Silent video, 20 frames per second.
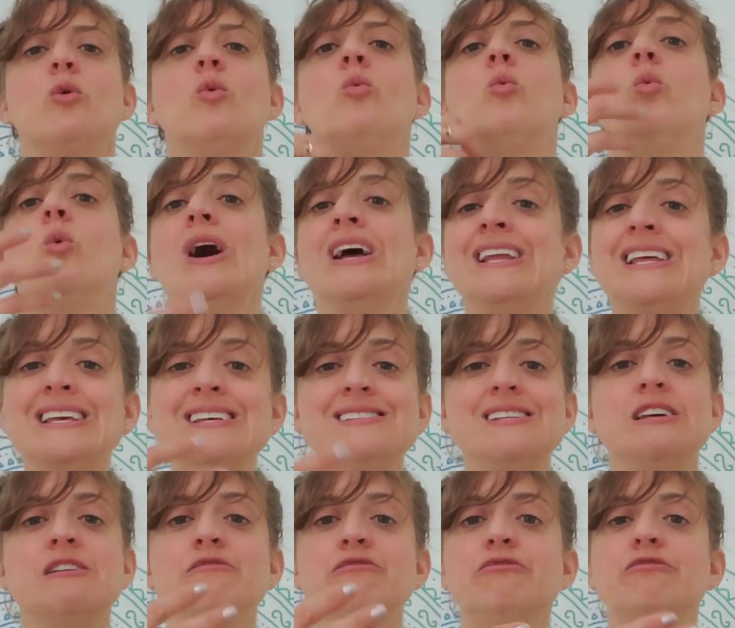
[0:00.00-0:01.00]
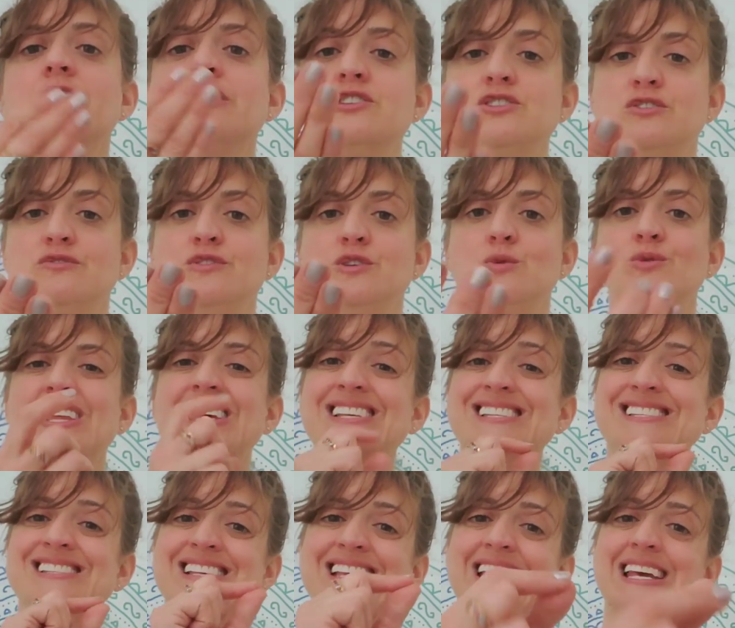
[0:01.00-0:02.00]
What is in front of you? Like
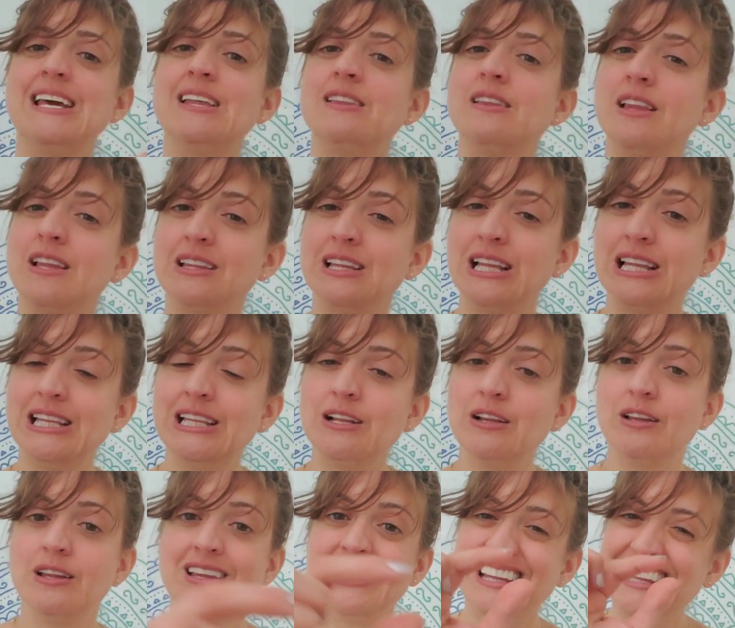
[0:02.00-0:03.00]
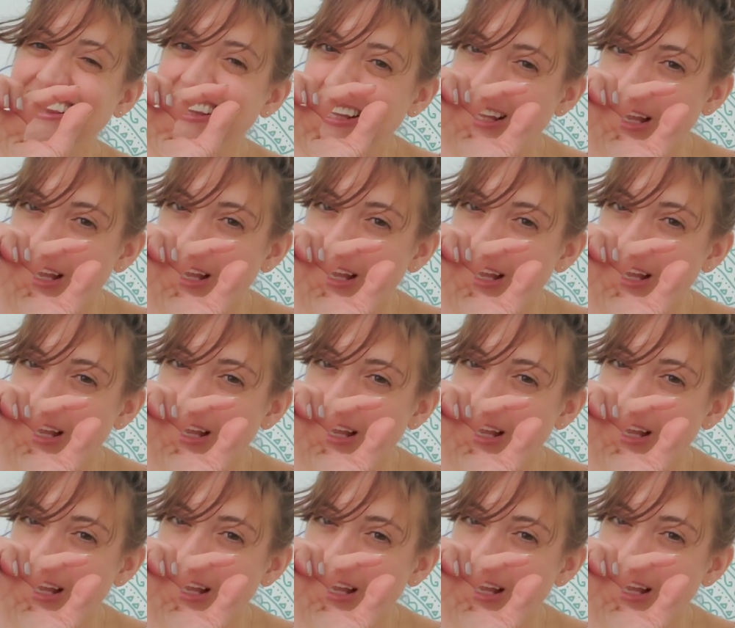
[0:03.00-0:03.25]
seeing like the little, like,